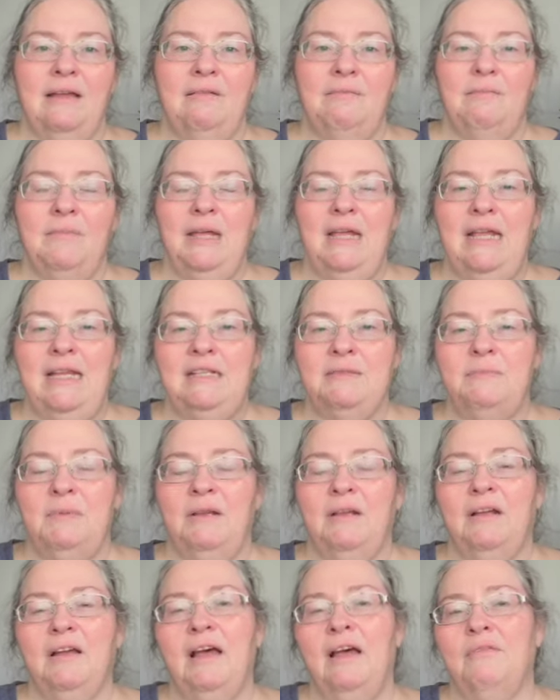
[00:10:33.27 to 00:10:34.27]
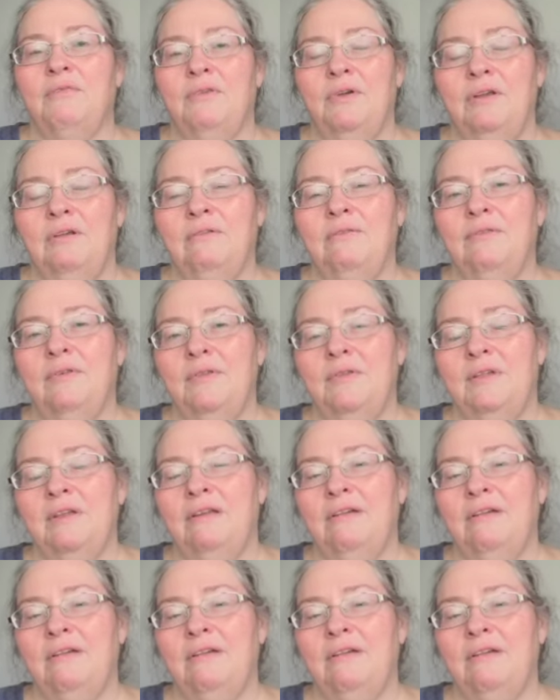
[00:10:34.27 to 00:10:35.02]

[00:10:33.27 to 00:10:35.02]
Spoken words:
he's been covering for the